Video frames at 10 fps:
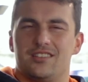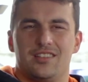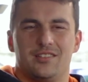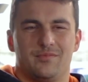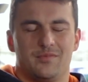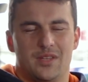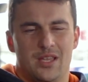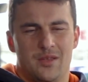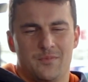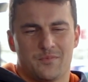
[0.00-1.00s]
to say.
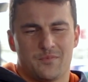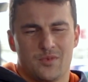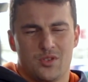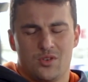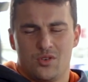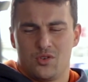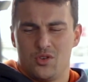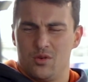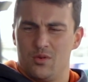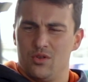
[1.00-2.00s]

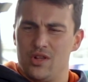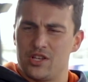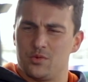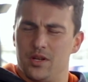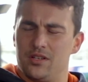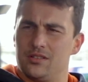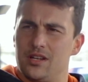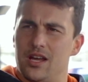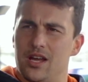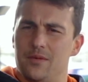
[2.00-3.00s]
Cool. Well, last one.
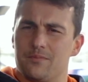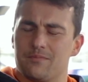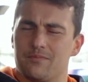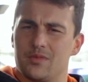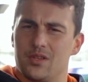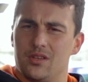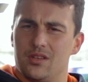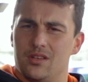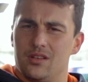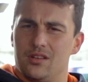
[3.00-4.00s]

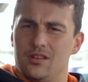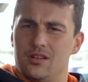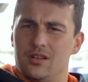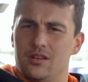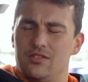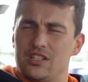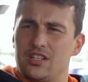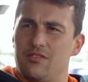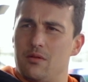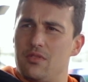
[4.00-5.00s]
If you had to
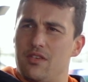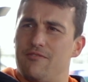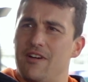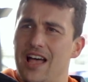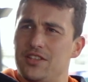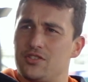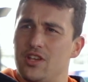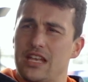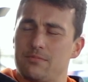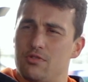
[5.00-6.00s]
give the fans, the
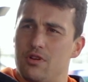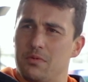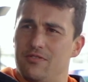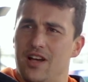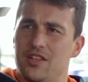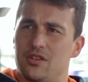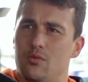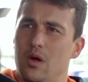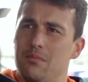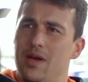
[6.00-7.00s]
Edinburgh Rugby fans, like
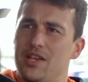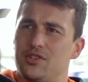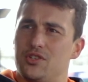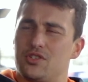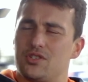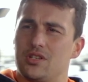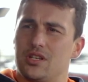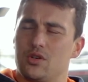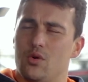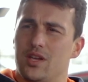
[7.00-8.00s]
one message
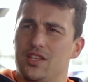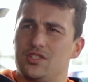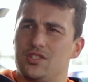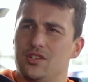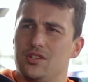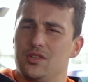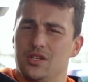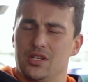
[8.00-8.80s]
going into